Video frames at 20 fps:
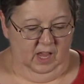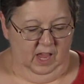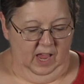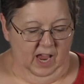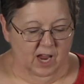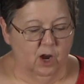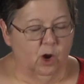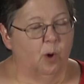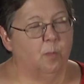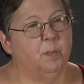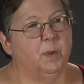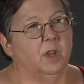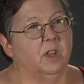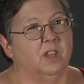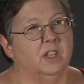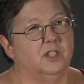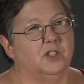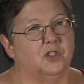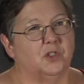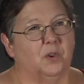I hope
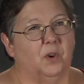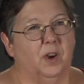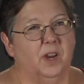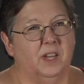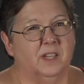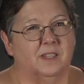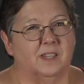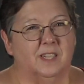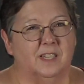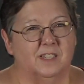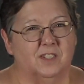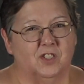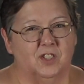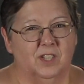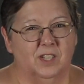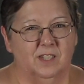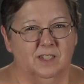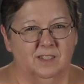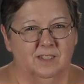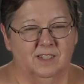you'll enjoy
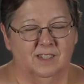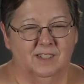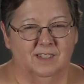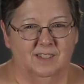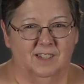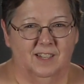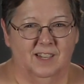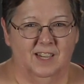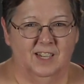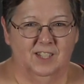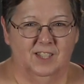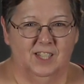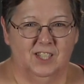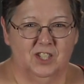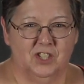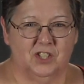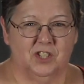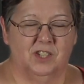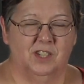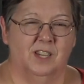teaching
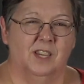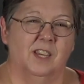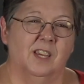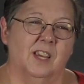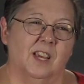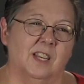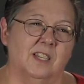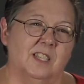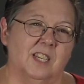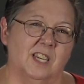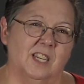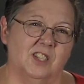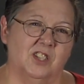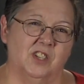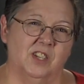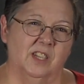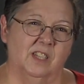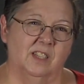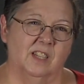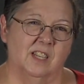English and
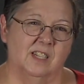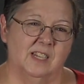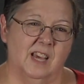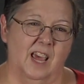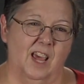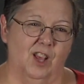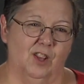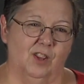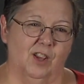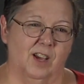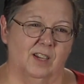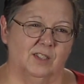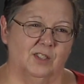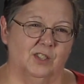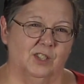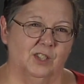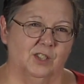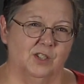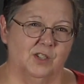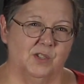teaching the dialogue
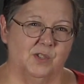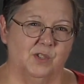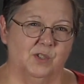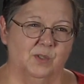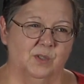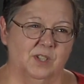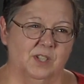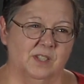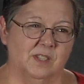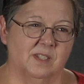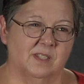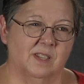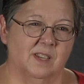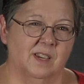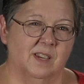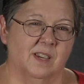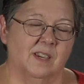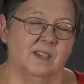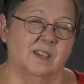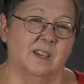to your students,
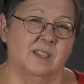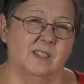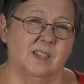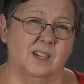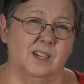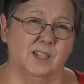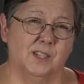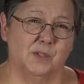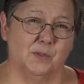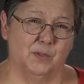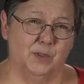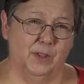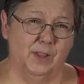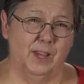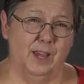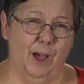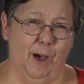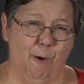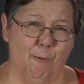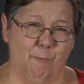because it is
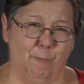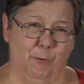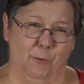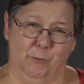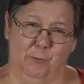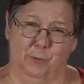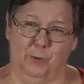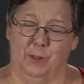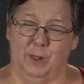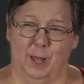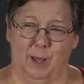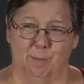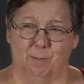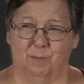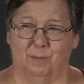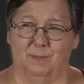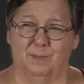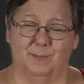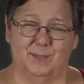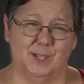really helpful for
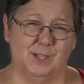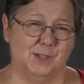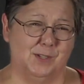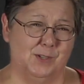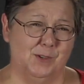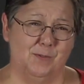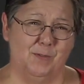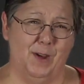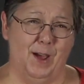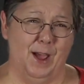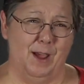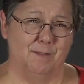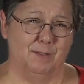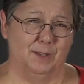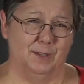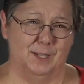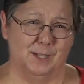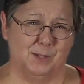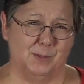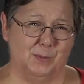them to survive
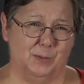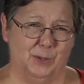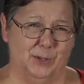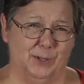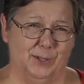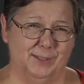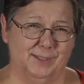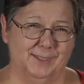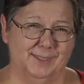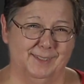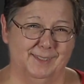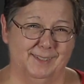in this world.